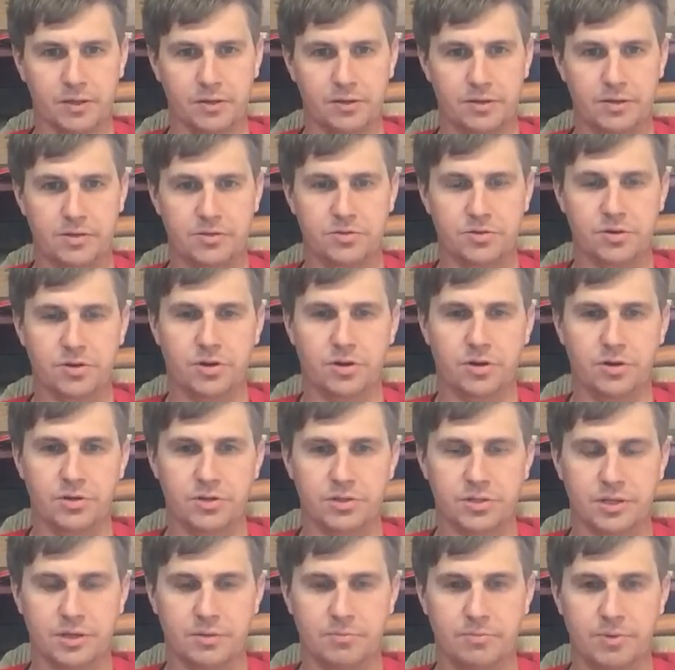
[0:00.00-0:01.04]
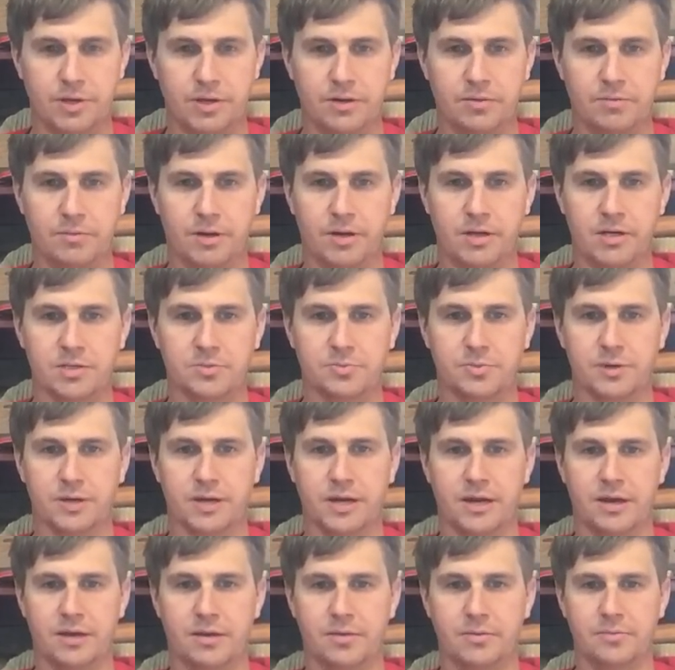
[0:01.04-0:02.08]
Diesel cars get better miles per
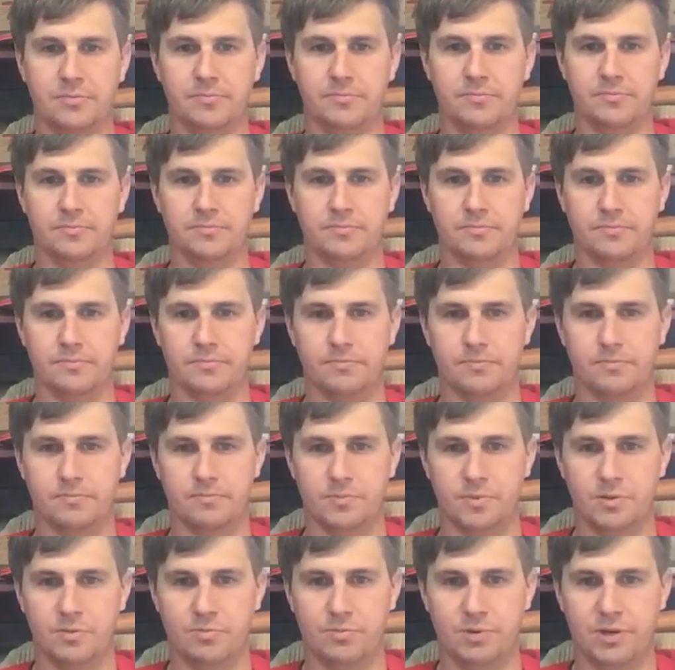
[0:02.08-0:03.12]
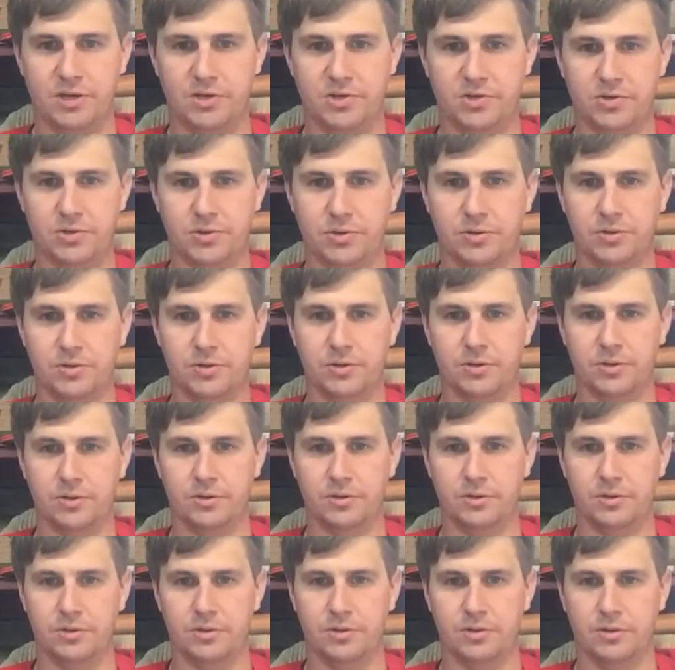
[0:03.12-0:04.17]
gallon than petrol.
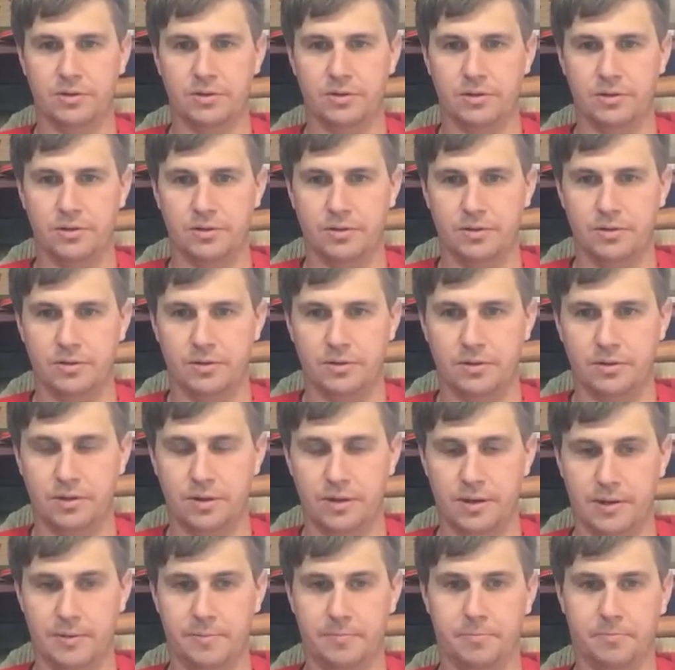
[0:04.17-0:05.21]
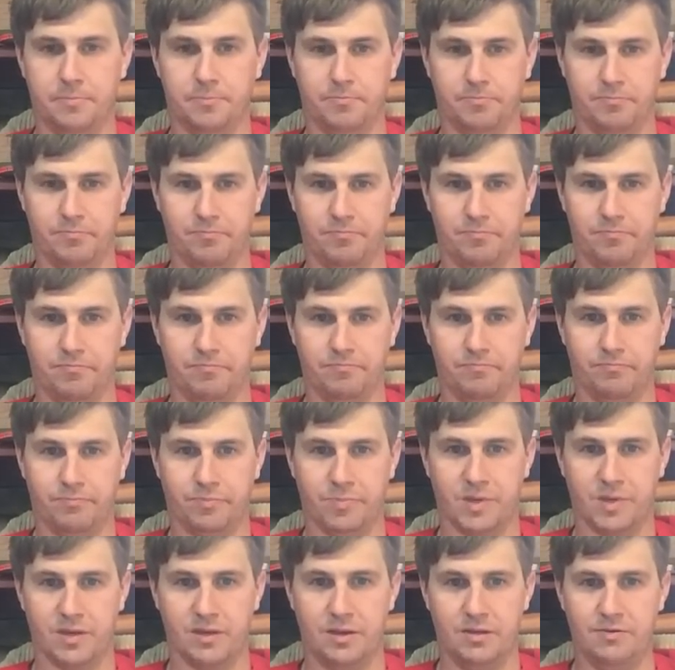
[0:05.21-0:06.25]
Yeah.
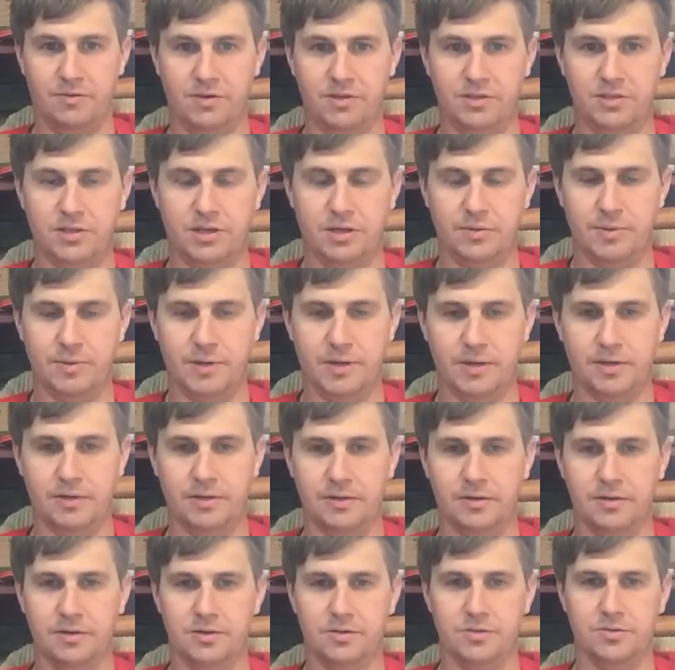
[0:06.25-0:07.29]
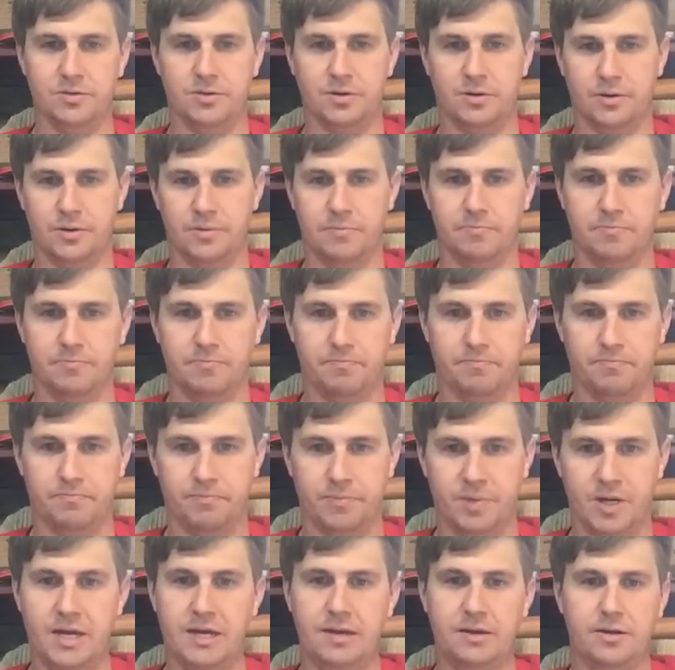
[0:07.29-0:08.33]
I've always thought about getting a diesel car,
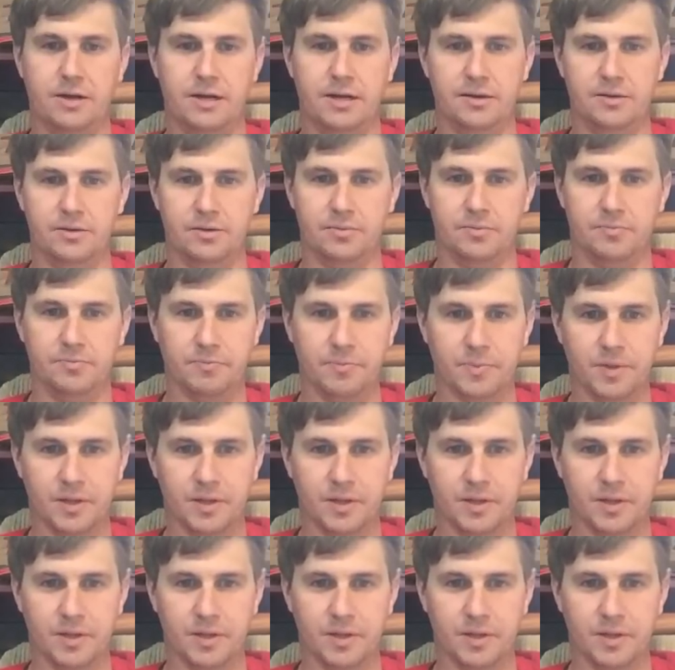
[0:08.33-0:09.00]
but I don't know.